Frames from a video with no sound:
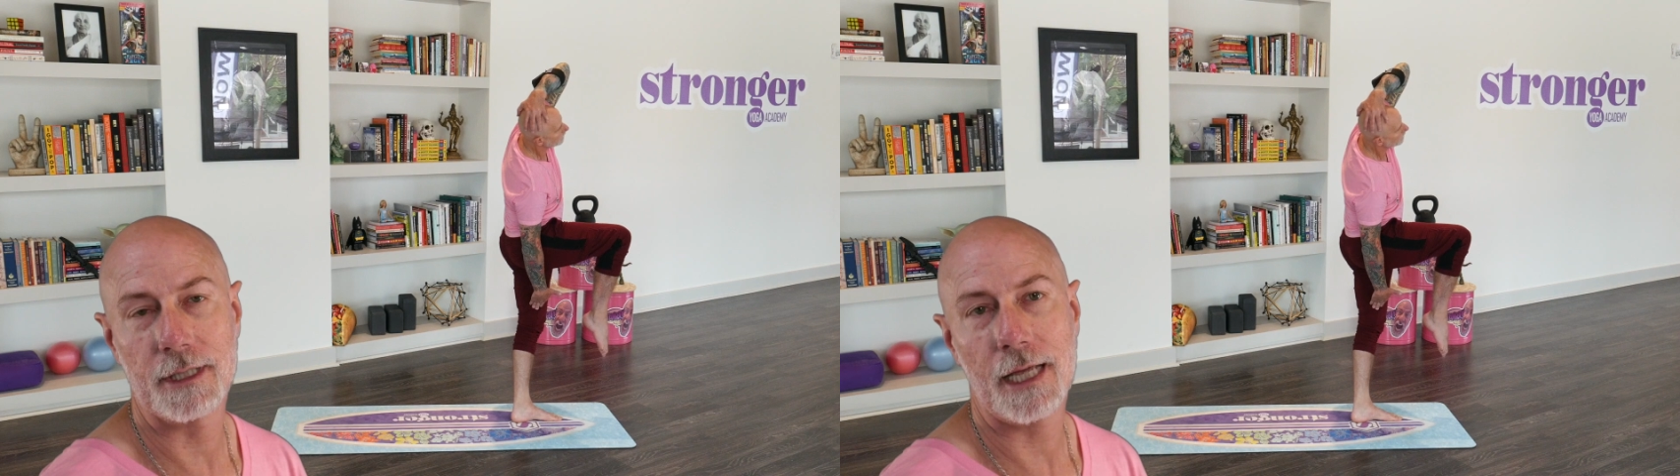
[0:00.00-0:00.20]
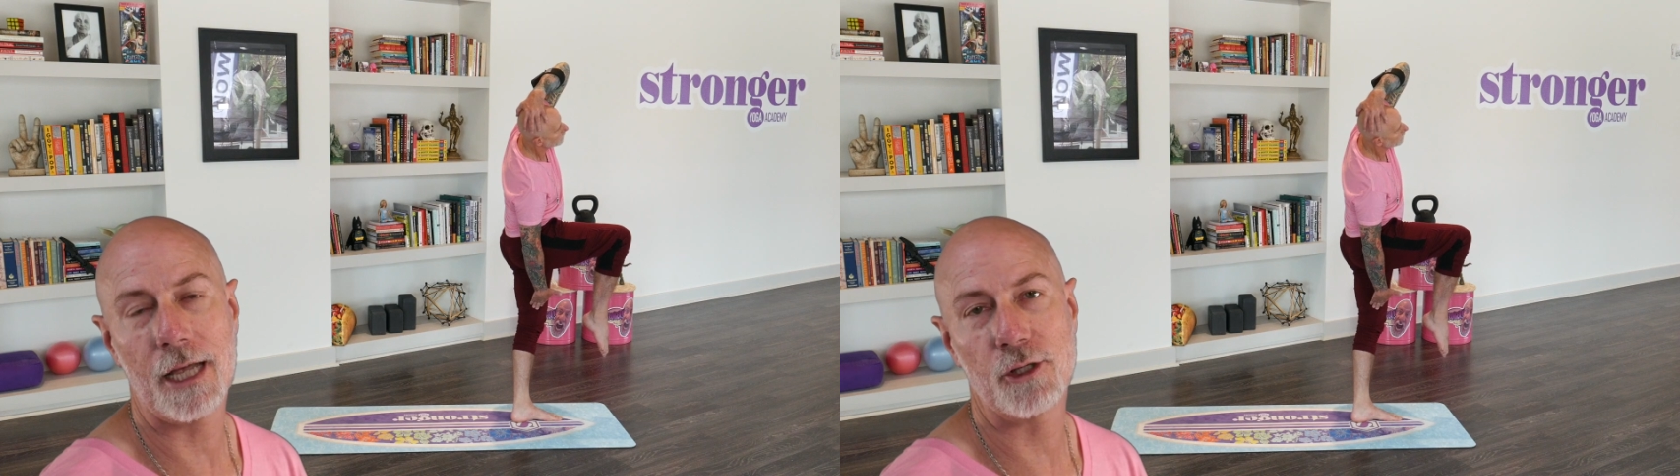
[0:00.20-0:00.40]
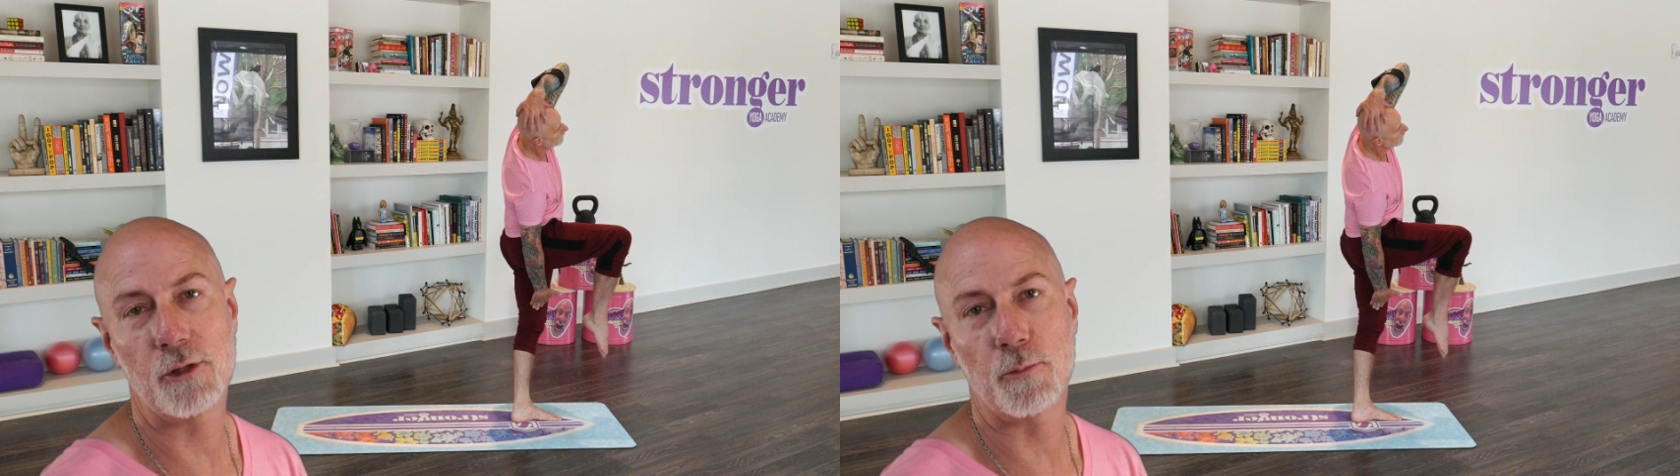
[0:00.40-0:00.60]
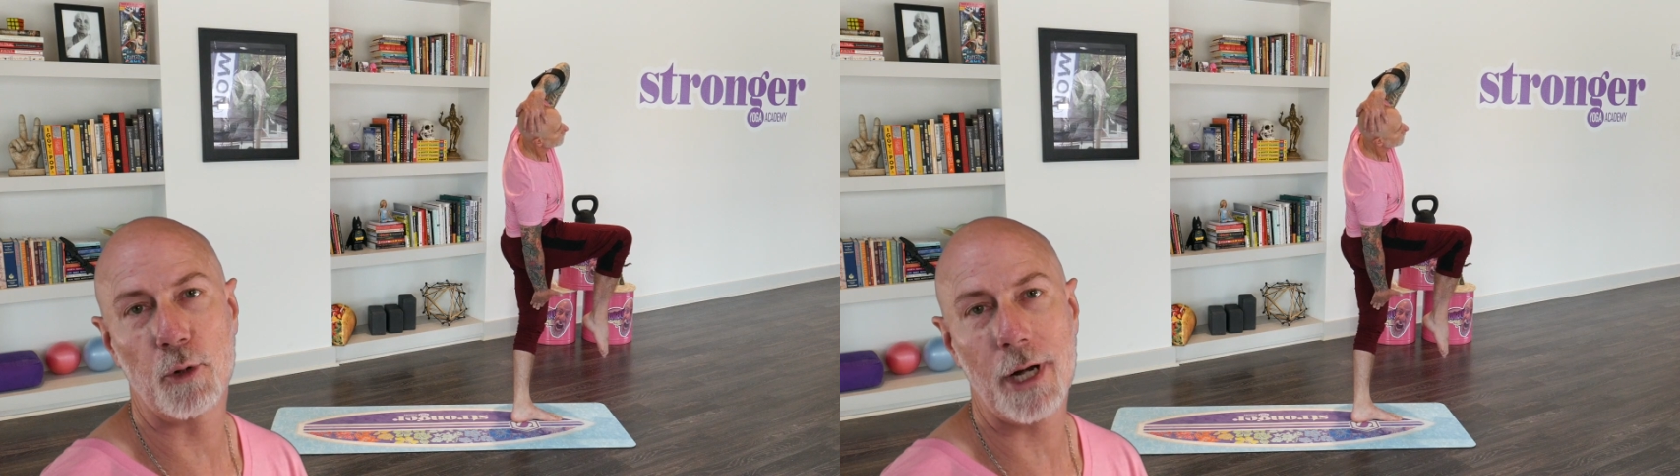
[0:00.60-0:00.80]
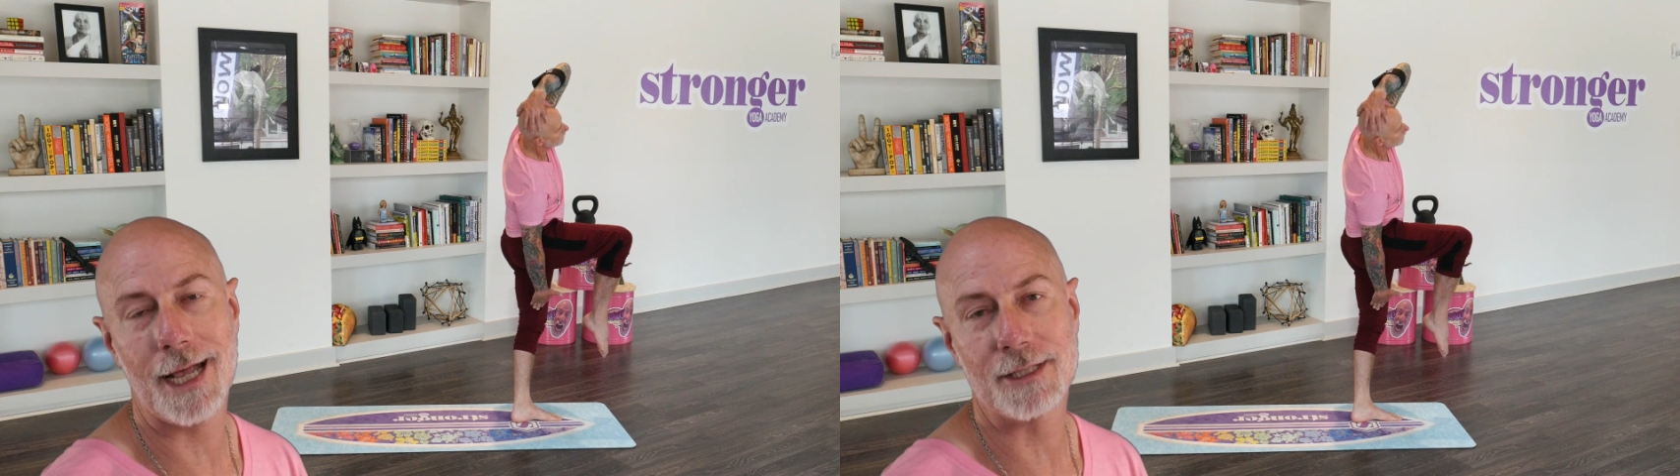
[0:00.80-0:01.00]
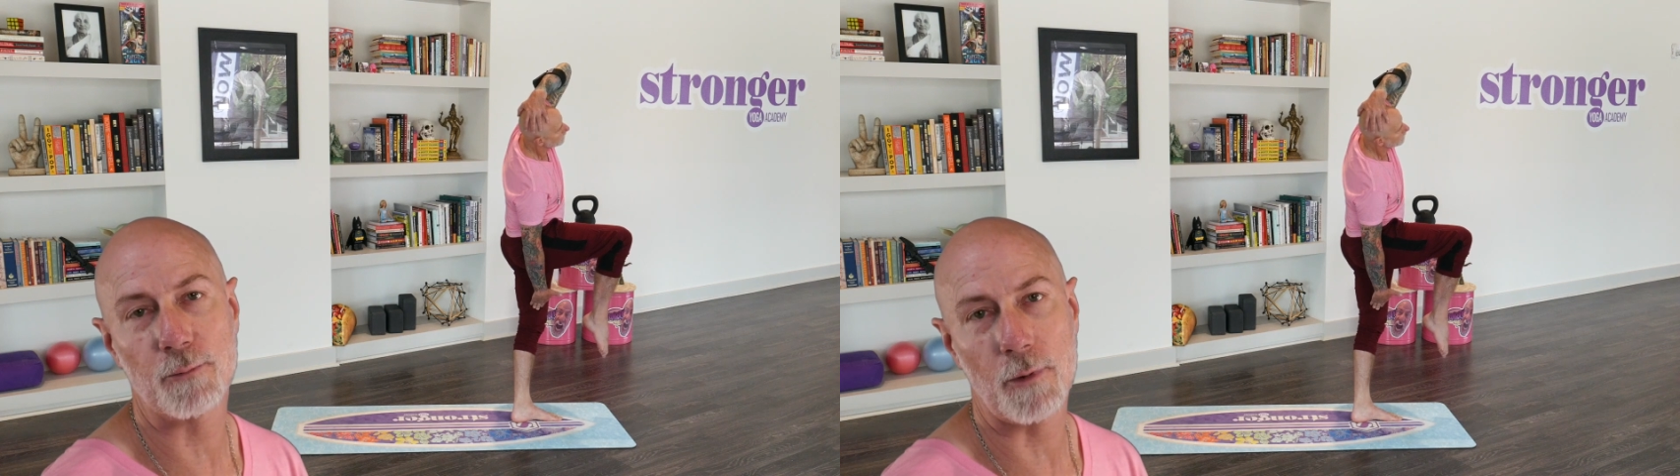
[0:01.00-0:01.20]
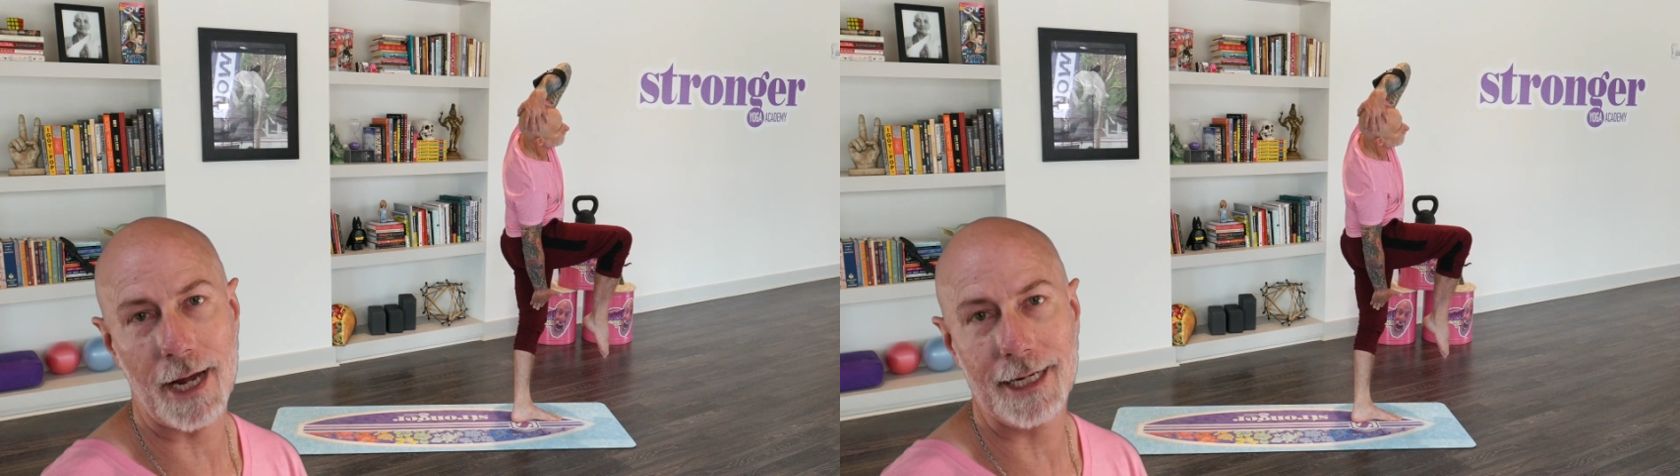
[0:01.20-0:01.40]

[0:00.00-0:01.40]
as you press right